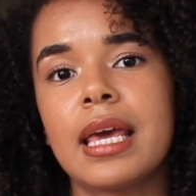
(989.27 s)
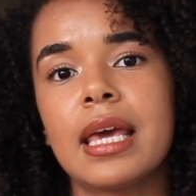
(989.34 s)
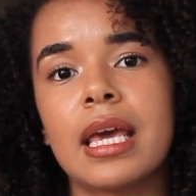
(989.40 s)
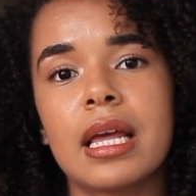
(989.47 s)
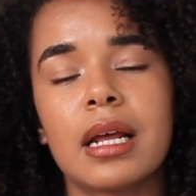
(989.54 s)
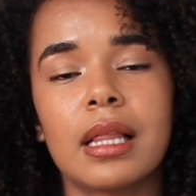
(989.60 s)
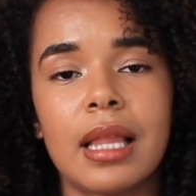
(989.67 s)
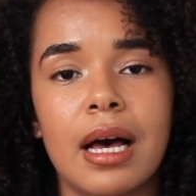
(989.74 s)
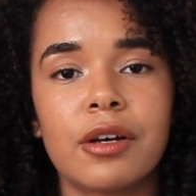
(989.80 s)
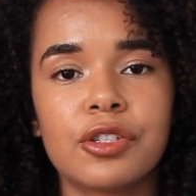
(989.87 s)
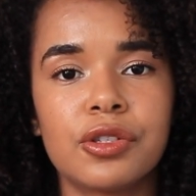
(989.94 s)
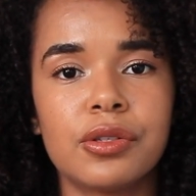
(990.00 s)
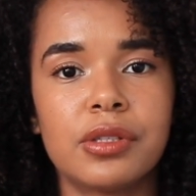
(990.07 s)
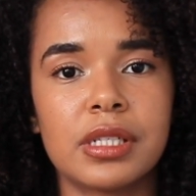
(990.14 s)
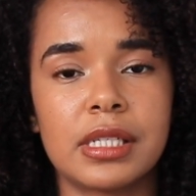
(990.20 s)
it allows
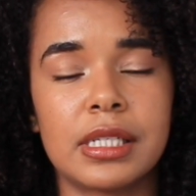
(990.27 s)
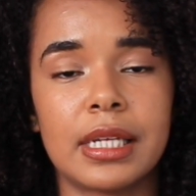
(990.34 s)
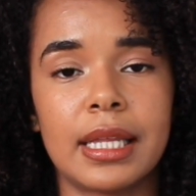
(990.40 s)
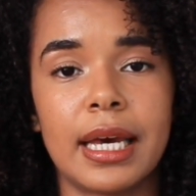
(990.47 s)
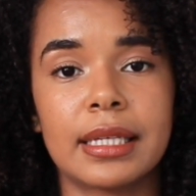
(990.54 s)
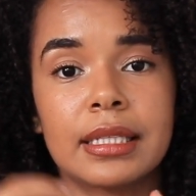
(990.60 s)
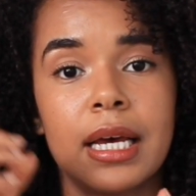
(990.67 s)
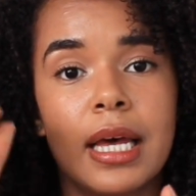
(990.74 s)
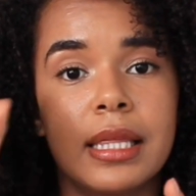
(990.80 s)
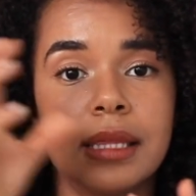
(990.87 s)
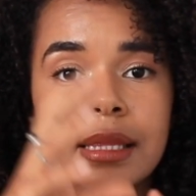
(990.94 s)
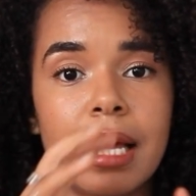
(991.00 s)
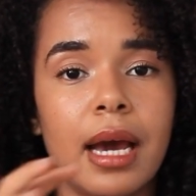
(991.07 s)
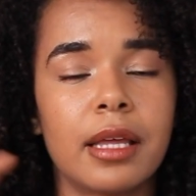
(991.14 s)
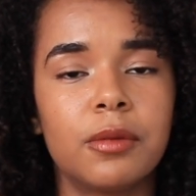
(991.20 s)
you to select
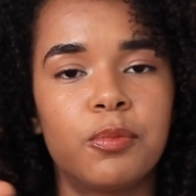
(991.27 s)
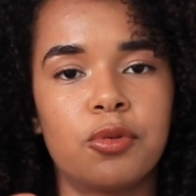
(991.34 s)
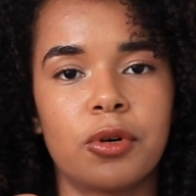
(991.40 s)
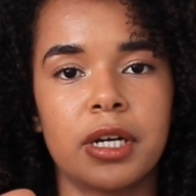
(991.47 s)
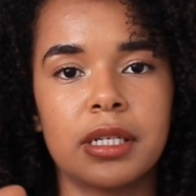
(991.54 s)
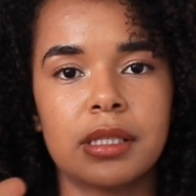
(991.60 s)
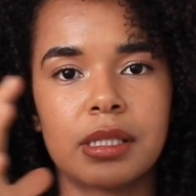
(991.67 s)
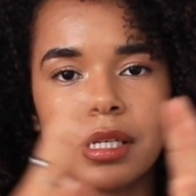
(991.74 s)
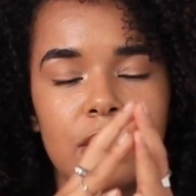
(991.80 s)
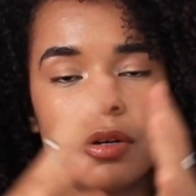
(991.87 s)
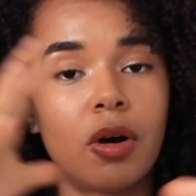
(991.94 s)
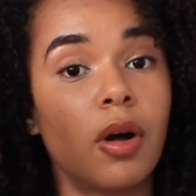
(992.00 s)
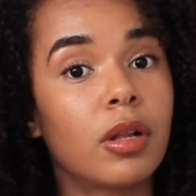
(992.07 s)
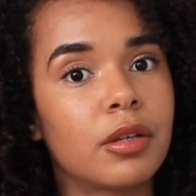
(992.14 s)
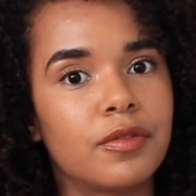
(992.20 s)
9 points in
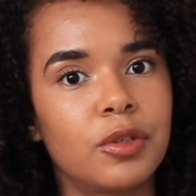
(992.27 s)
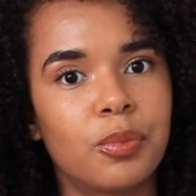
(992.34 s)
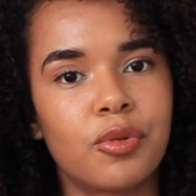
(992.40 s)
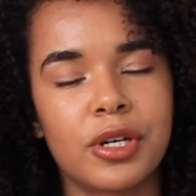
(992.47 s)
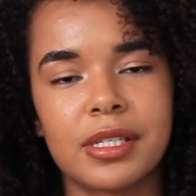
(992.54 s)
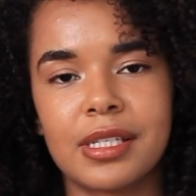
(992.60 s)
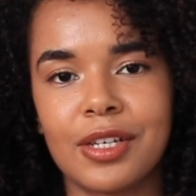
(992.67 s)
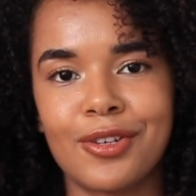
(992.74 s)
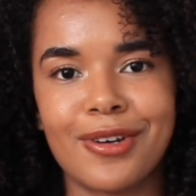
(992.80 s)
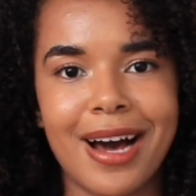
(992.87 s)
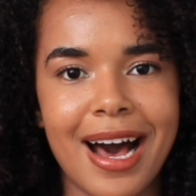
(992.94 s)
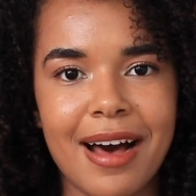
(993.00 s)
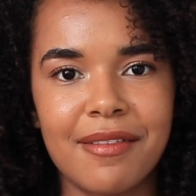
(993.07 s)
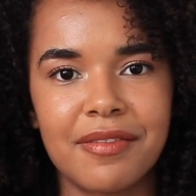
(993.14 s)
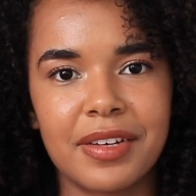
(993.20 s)
all of the points that you
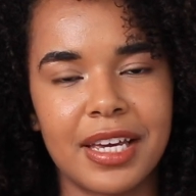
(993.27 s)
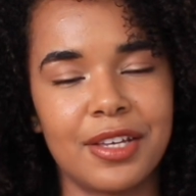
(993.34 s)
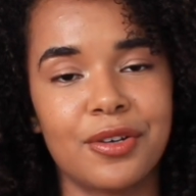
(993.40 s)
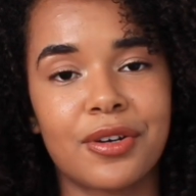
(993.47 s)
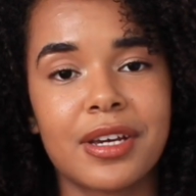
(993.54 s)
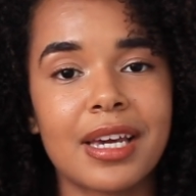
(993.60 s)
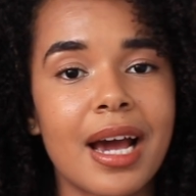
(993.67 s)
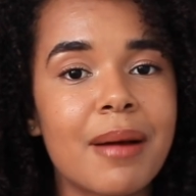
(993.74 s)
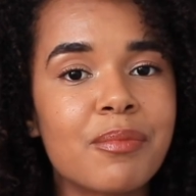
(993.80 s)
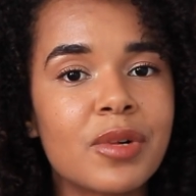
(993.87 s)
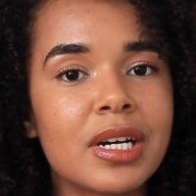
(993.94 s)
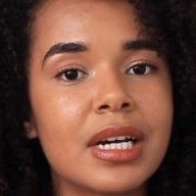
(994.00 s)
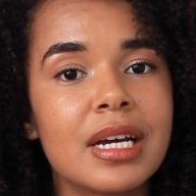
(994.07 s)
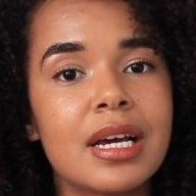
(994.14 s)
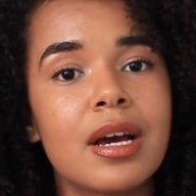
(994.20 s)
have in your camera